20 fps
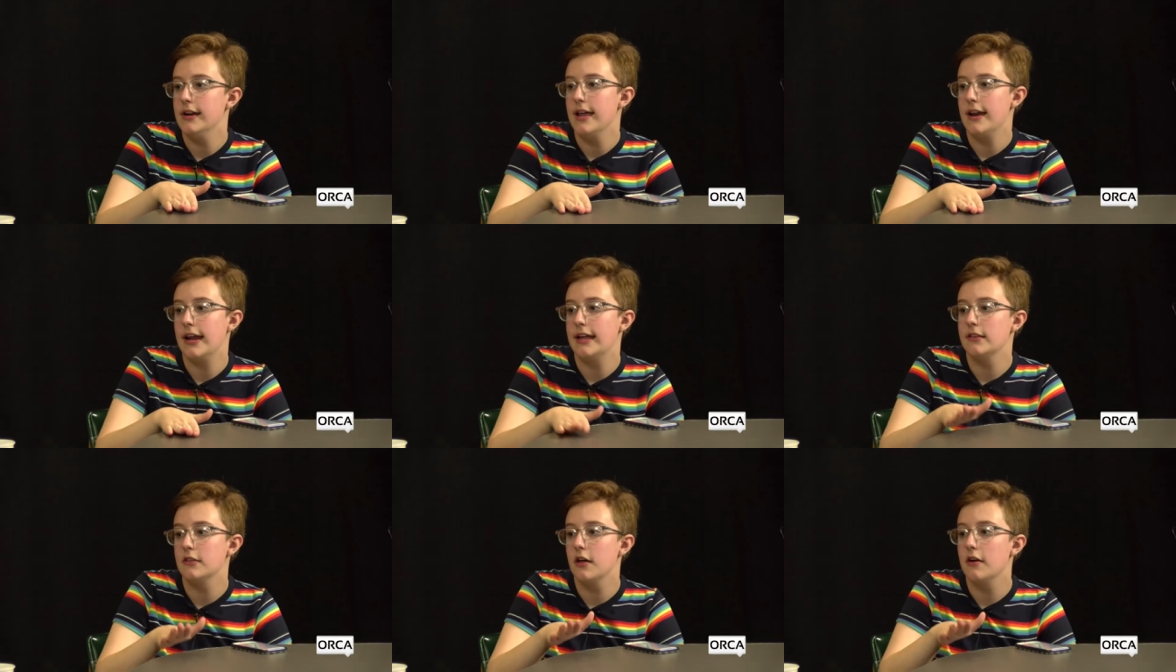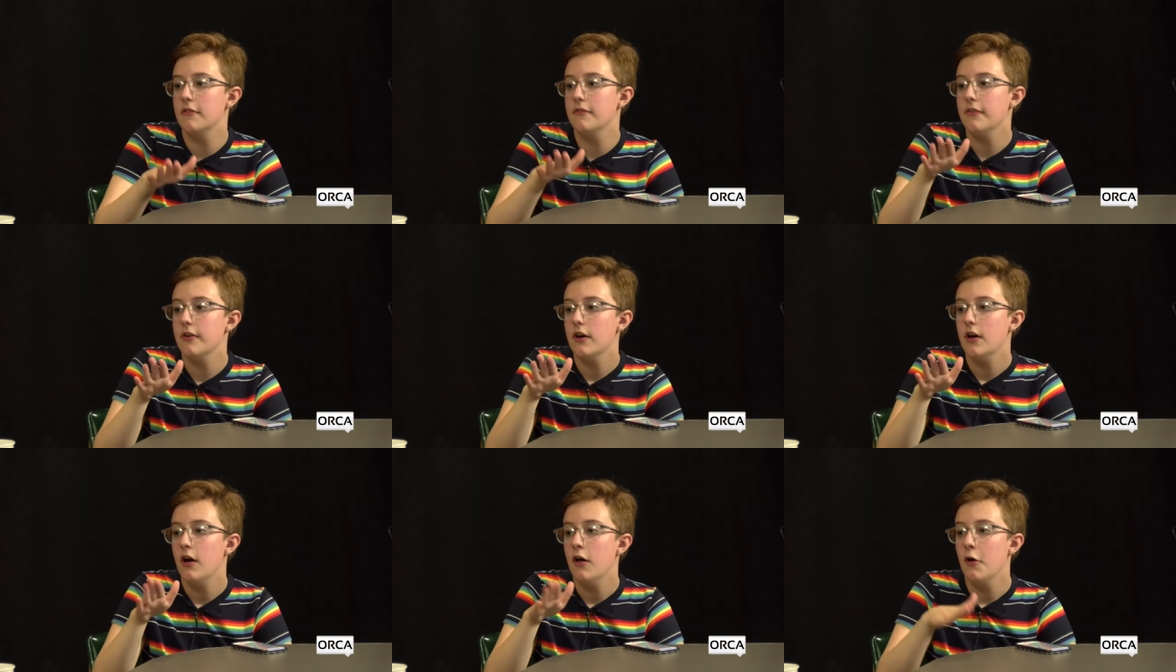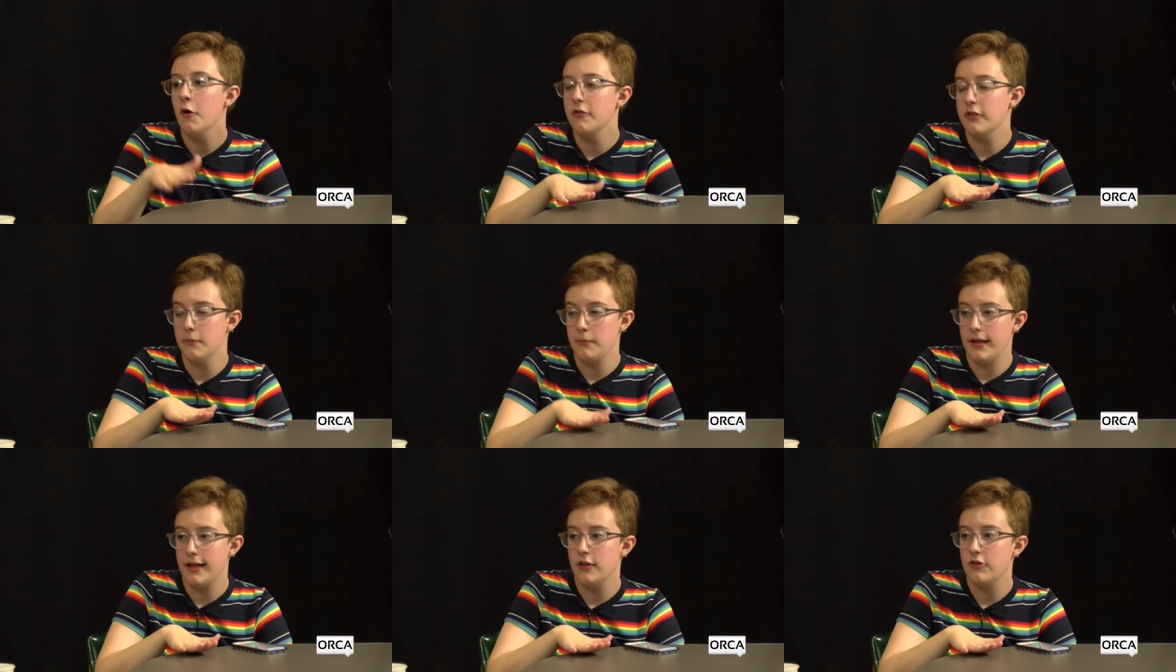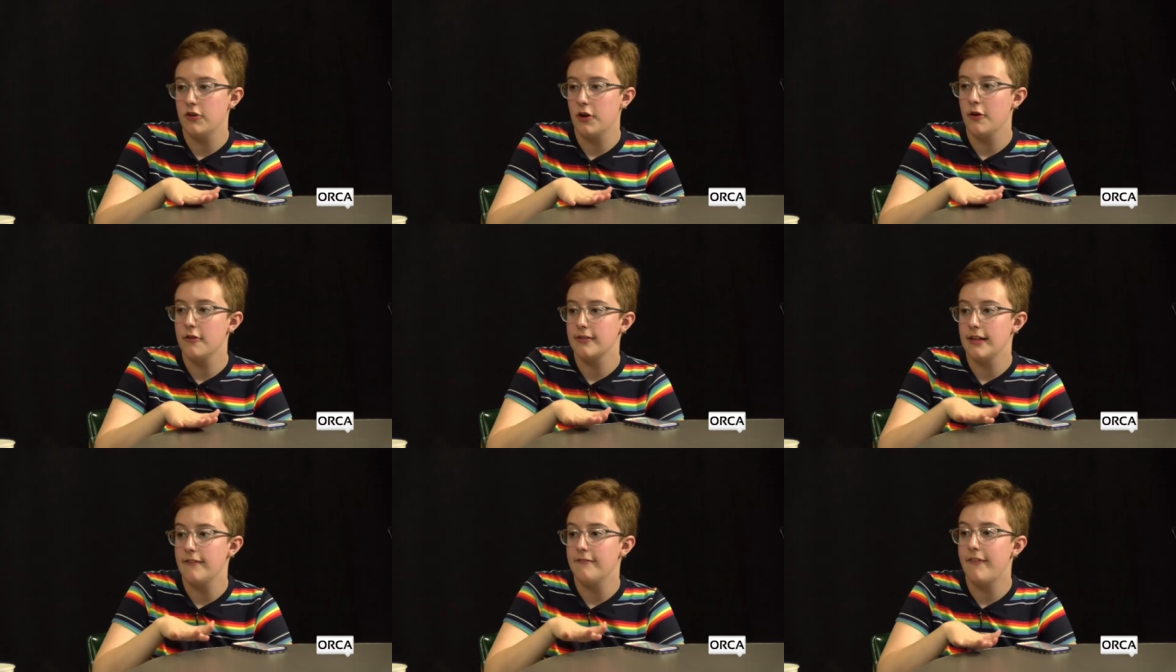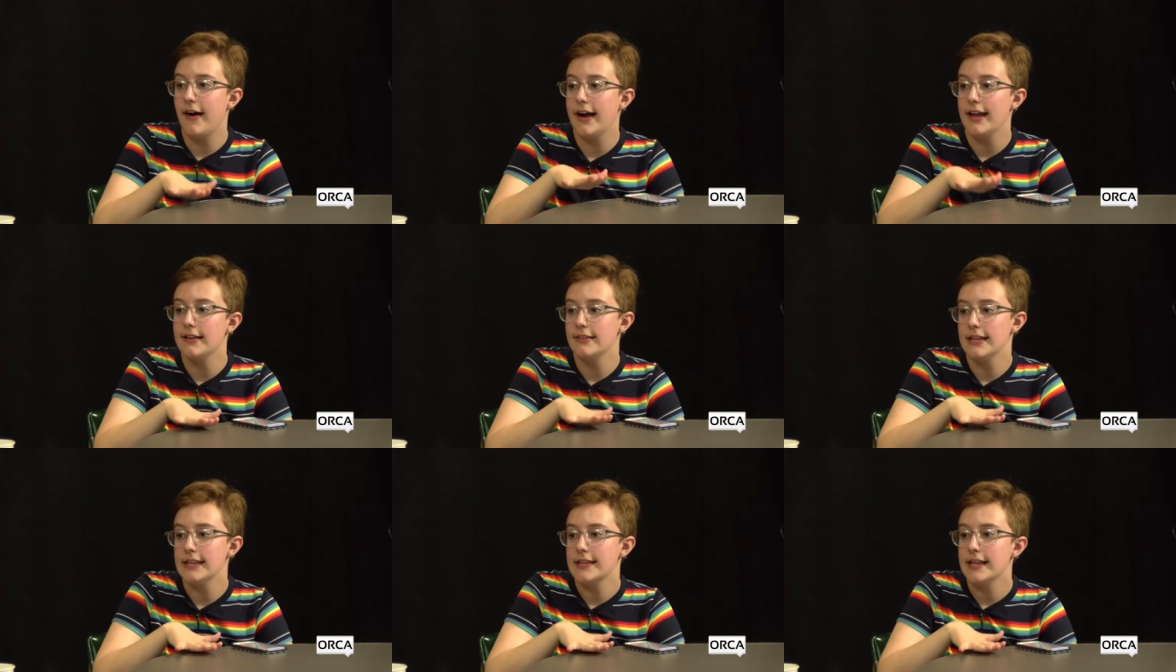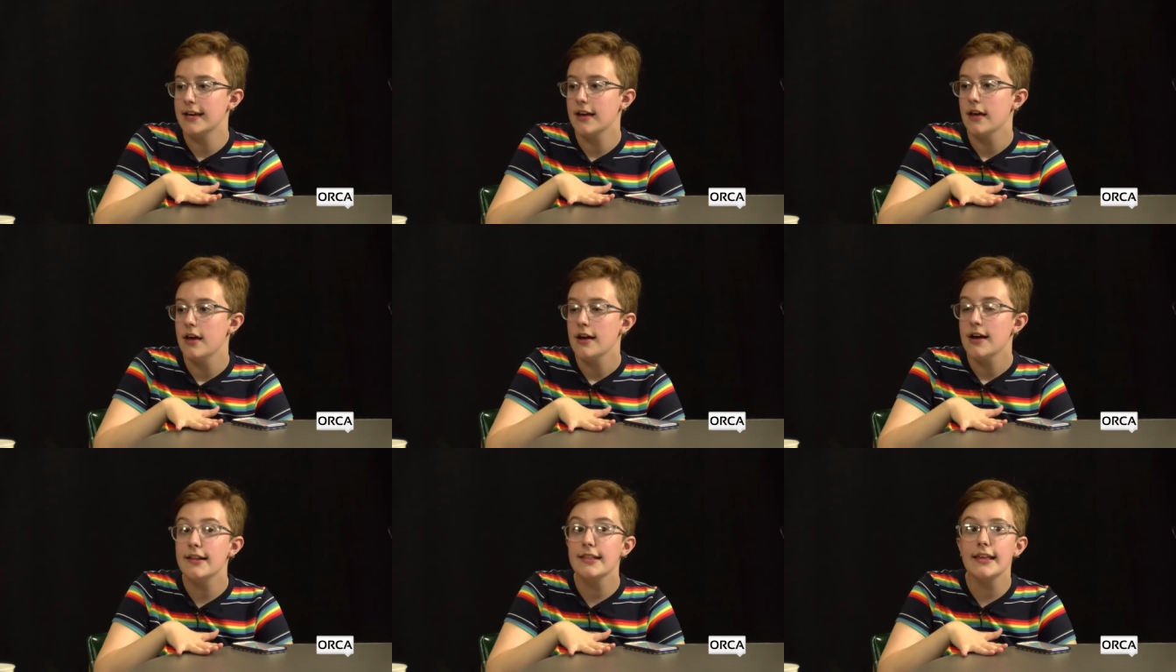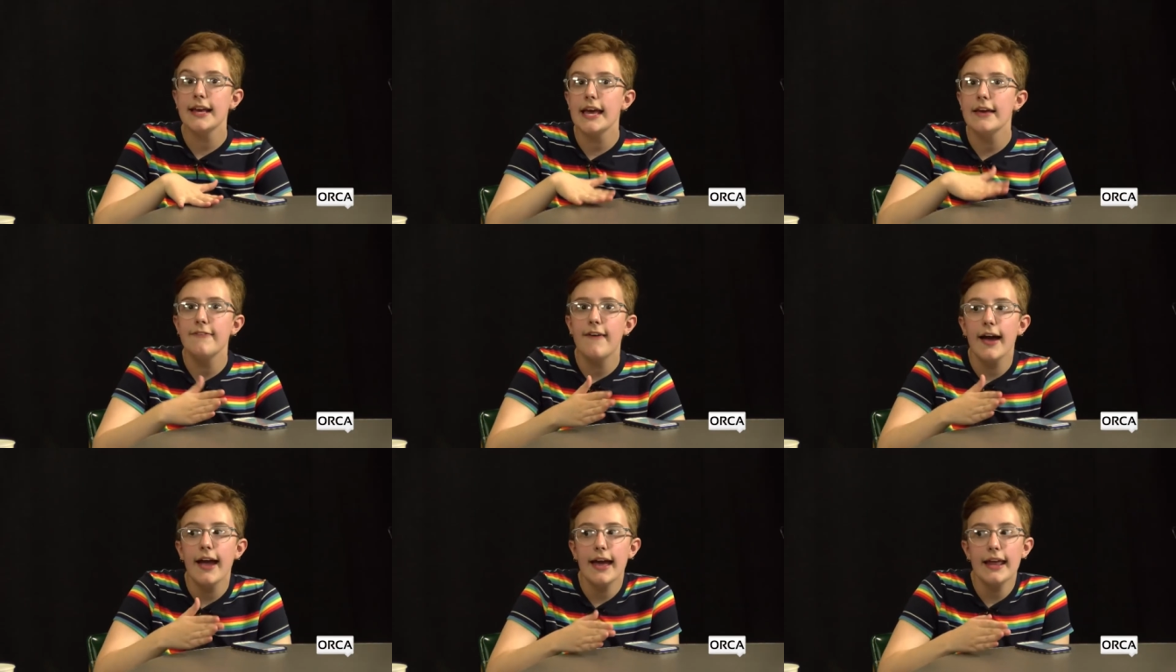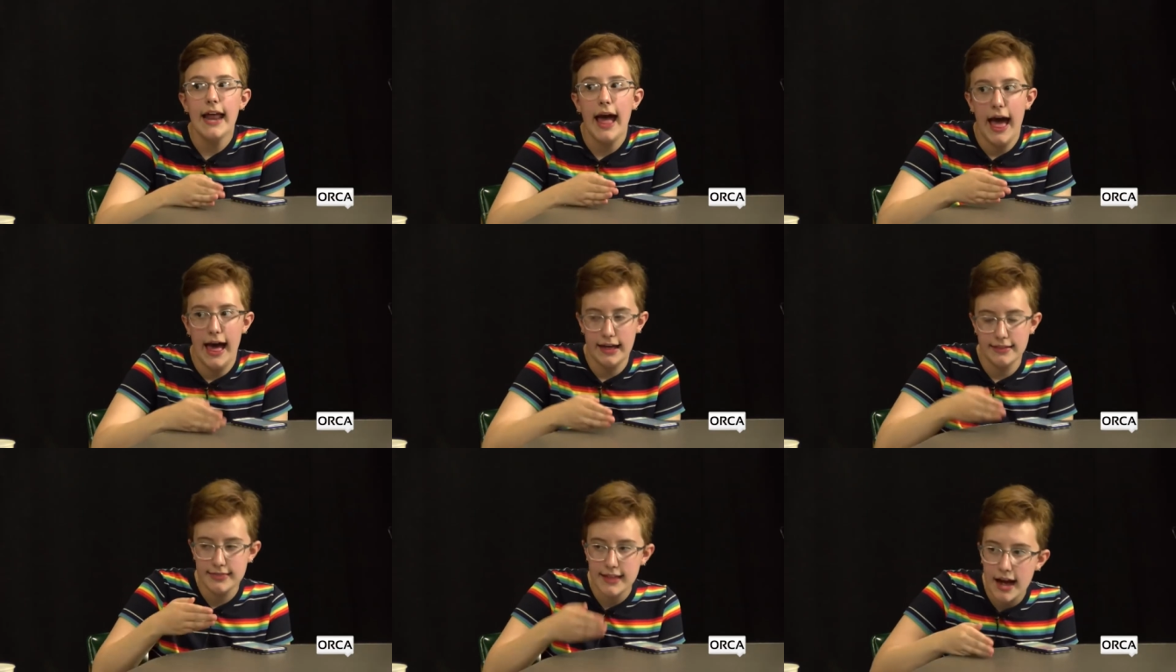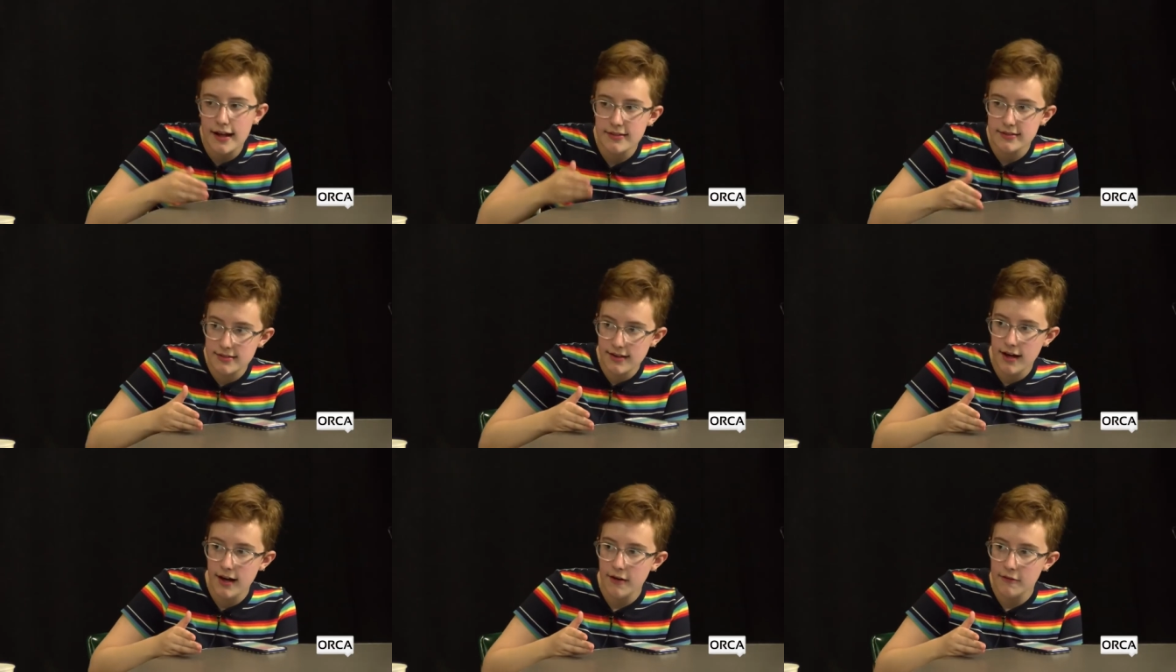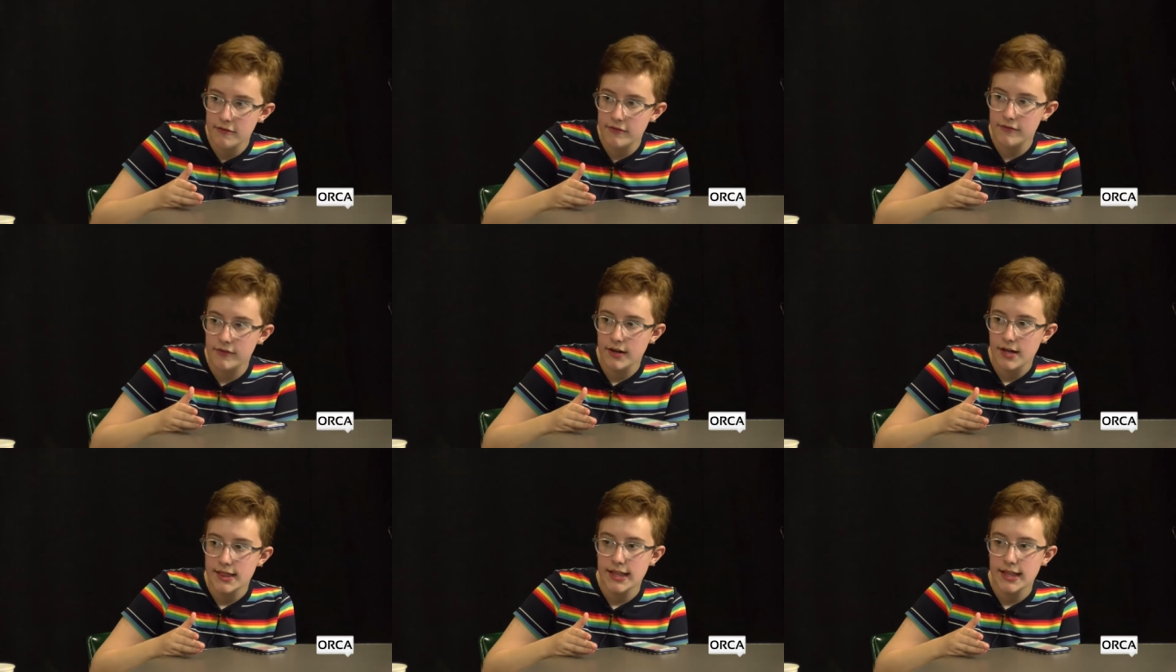and I love wholesome kid shows that finally like, cause like if I had had that stuff,